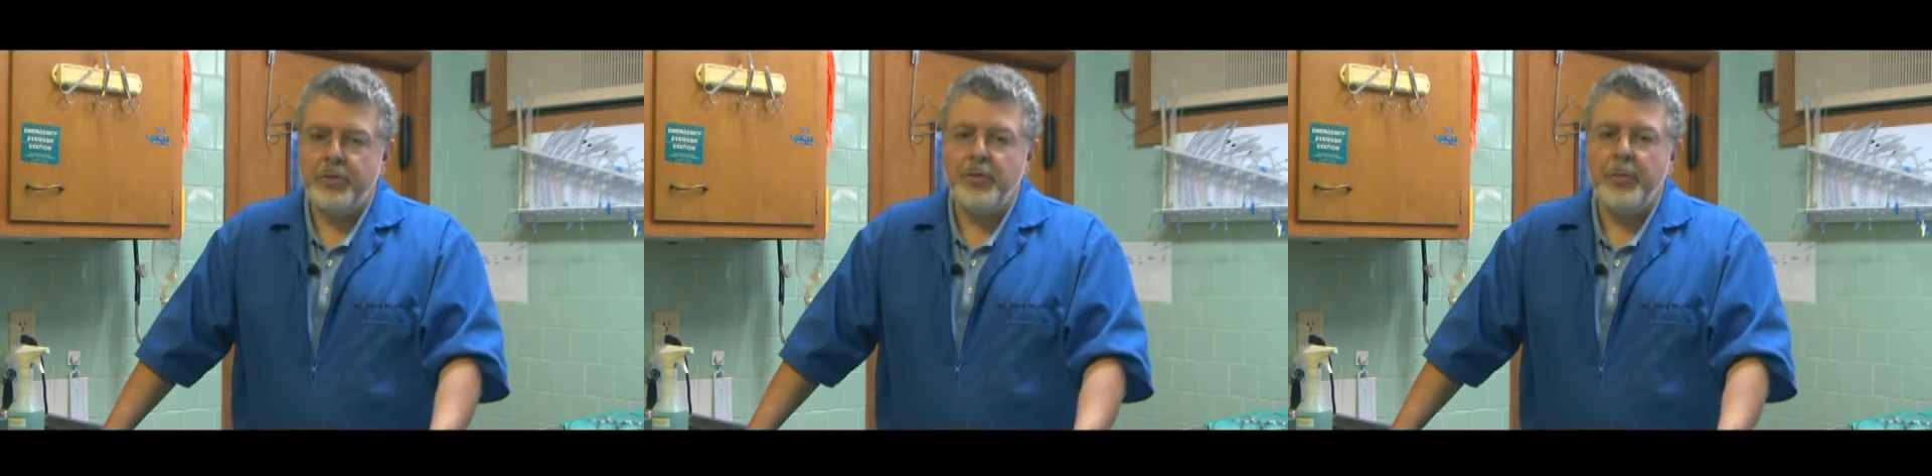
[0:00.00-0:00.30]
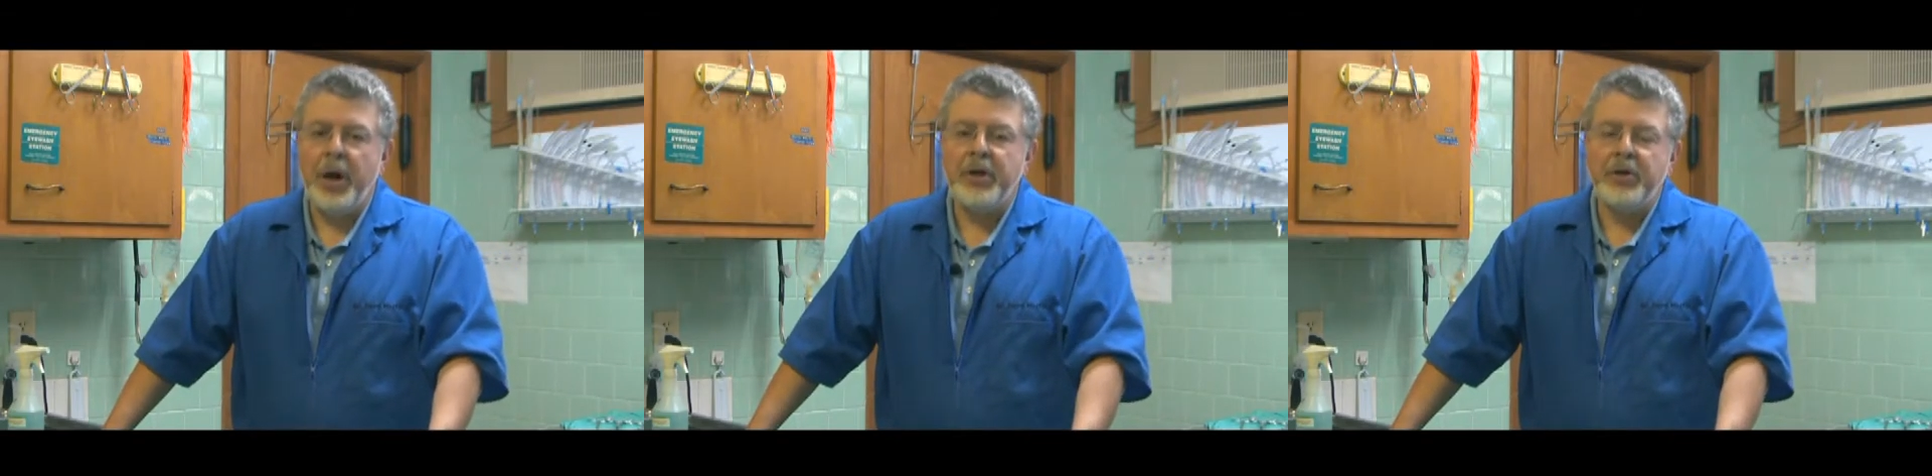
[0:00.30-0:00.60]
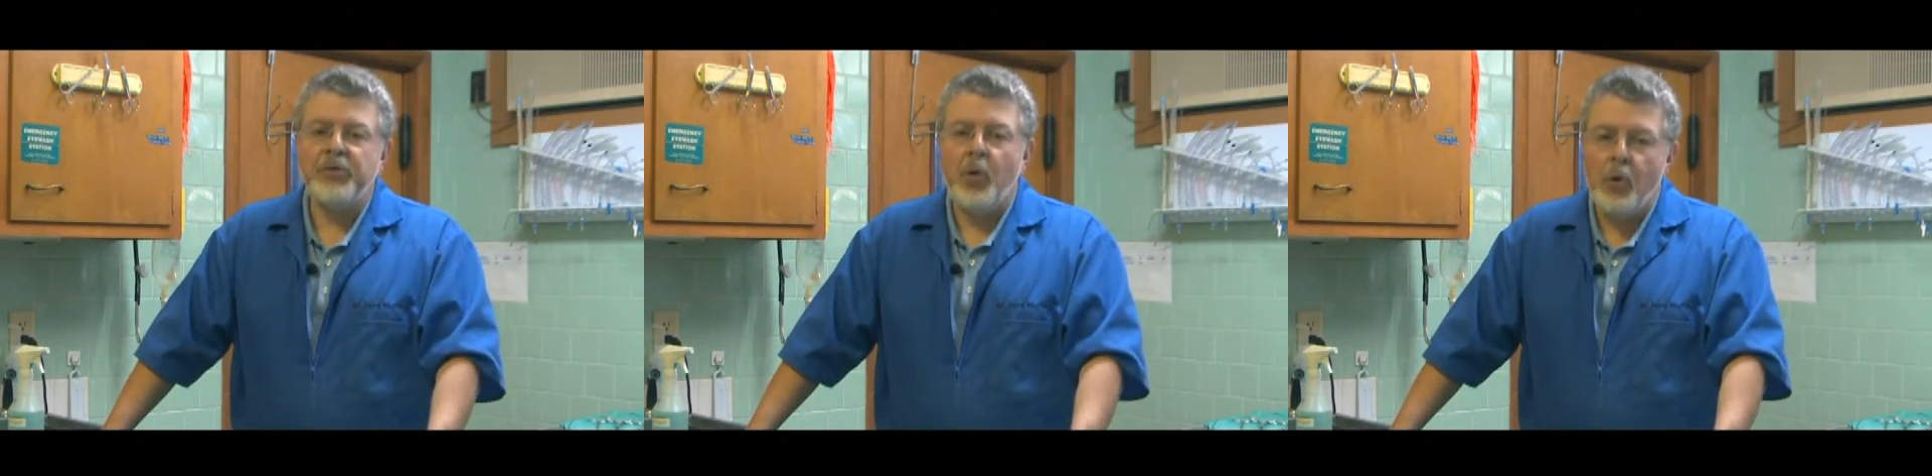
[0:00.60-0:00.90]
Your body
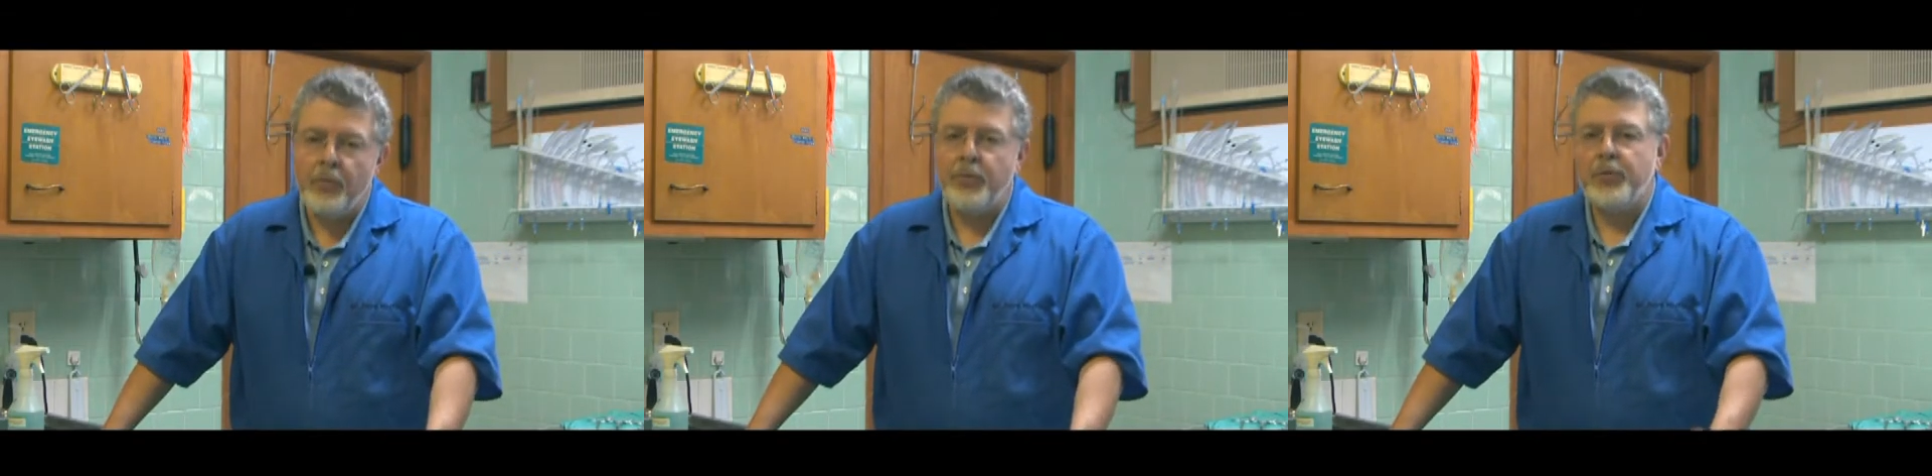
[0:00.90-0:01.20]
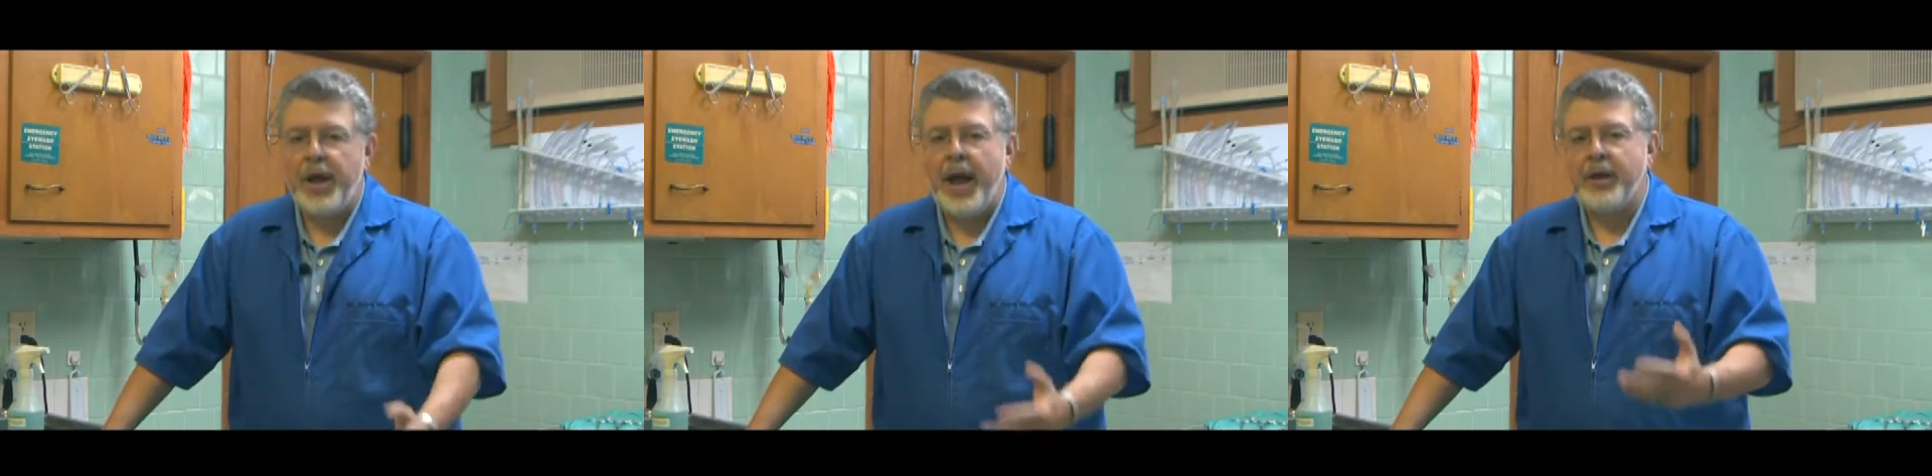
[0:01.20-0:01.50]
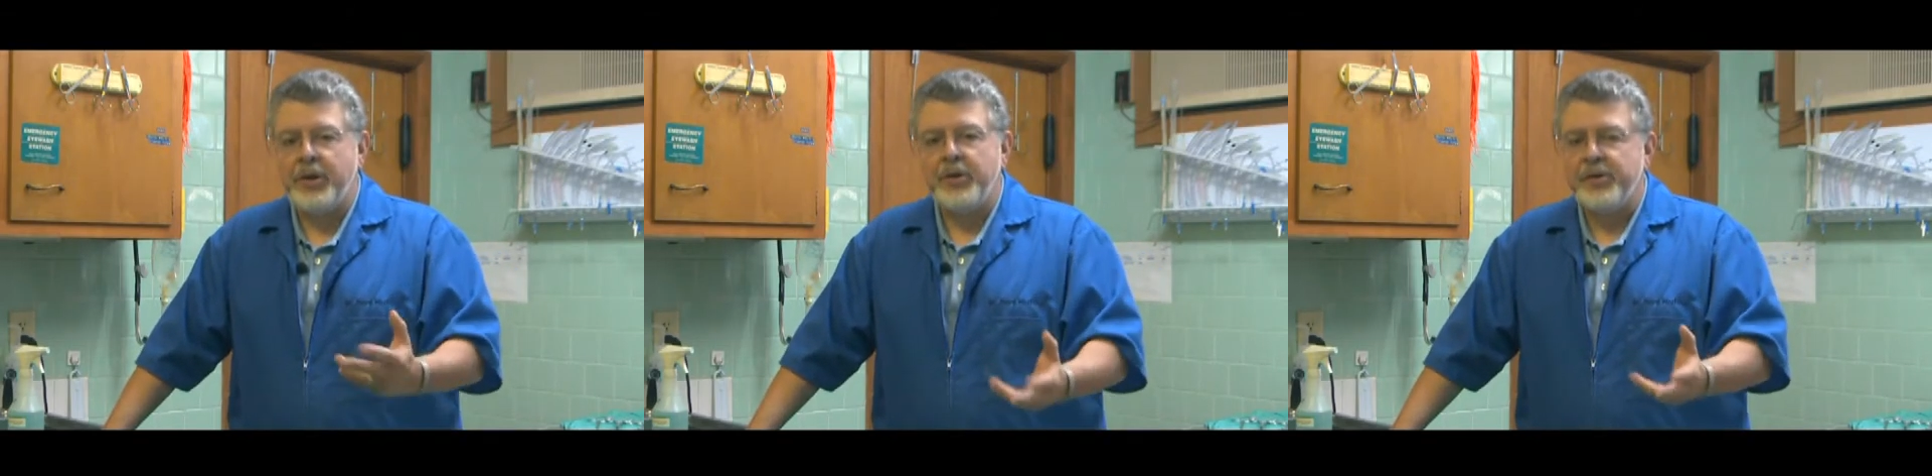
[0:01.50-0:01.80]
is
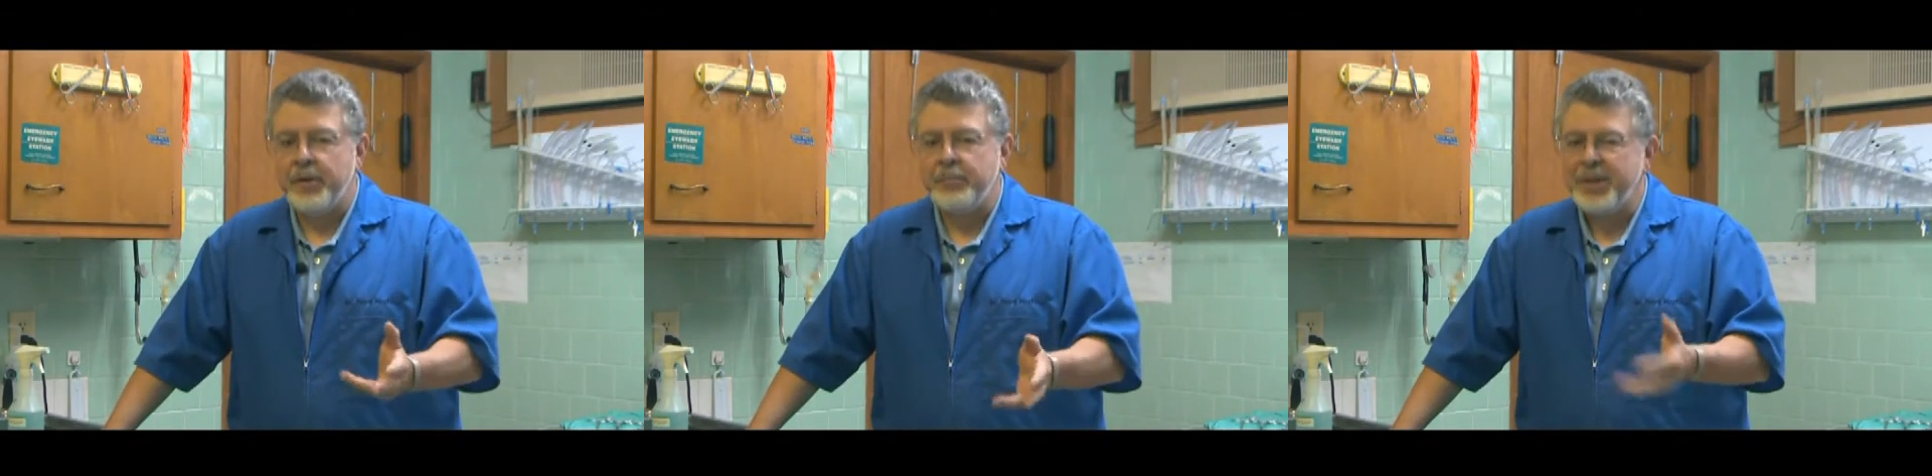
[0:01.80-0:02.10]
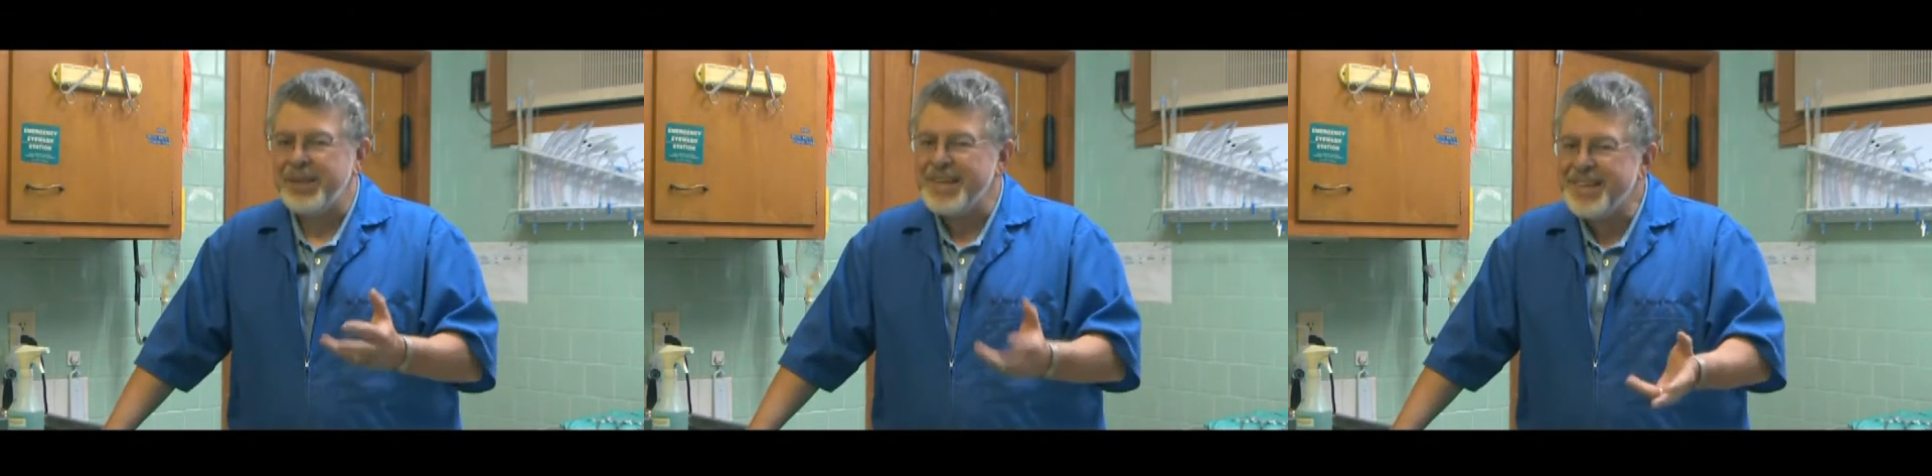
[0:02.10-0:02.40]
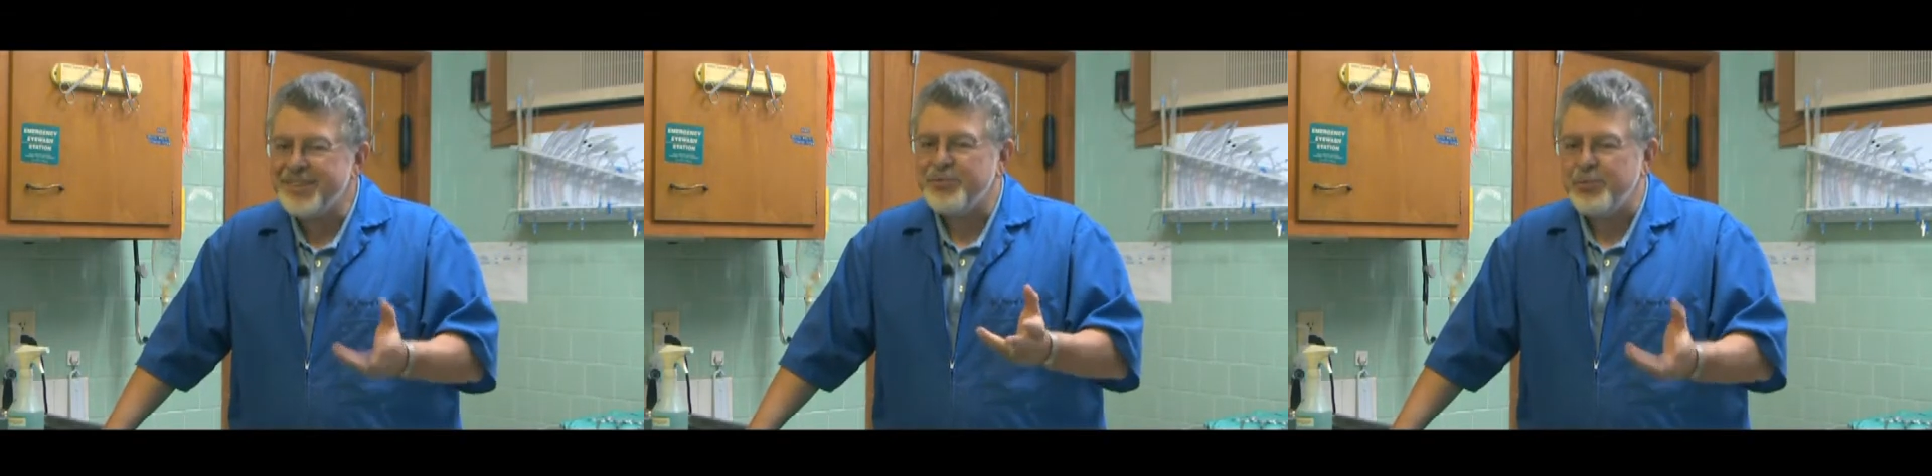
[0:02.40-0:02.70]
overreacting to something that
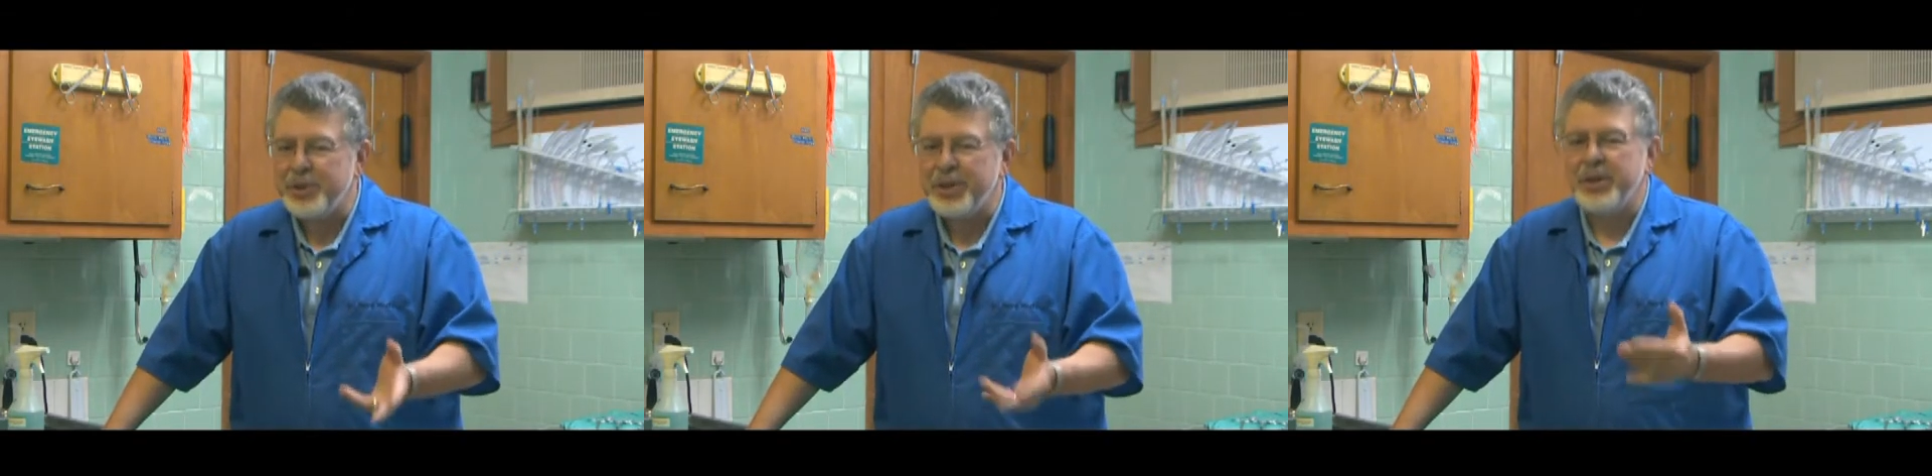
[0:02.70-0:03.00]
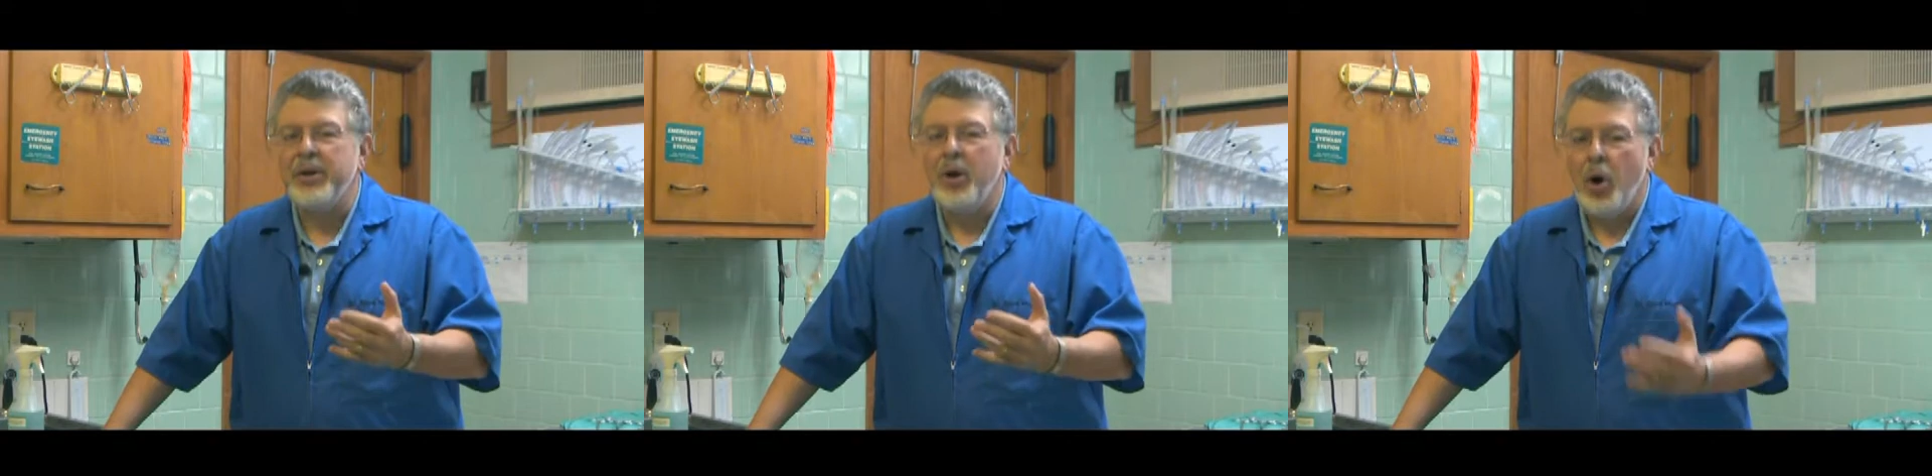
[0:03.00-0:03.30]
isn't really